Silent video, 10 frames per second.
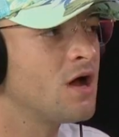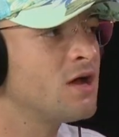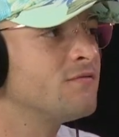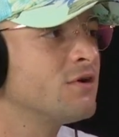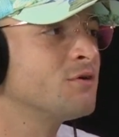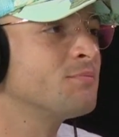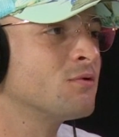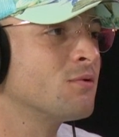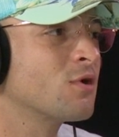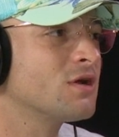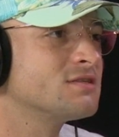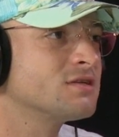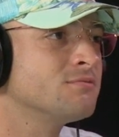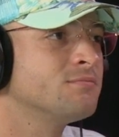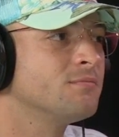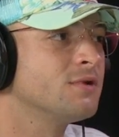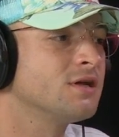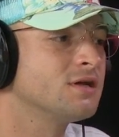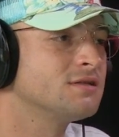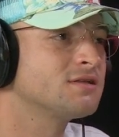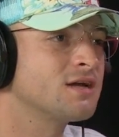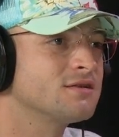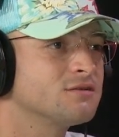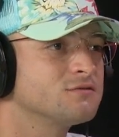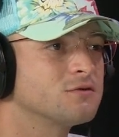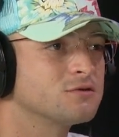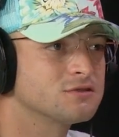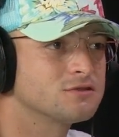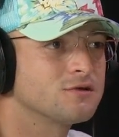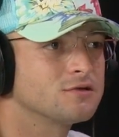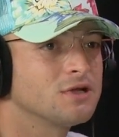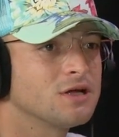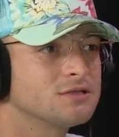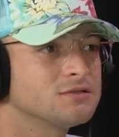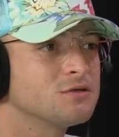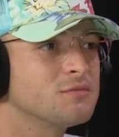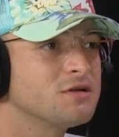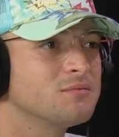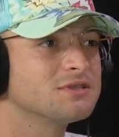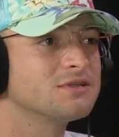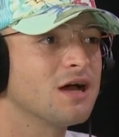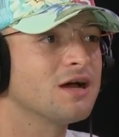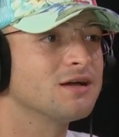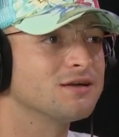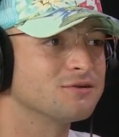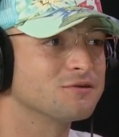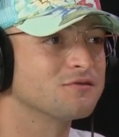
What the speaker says: And very provocative titles for the song, like Germany Must Die or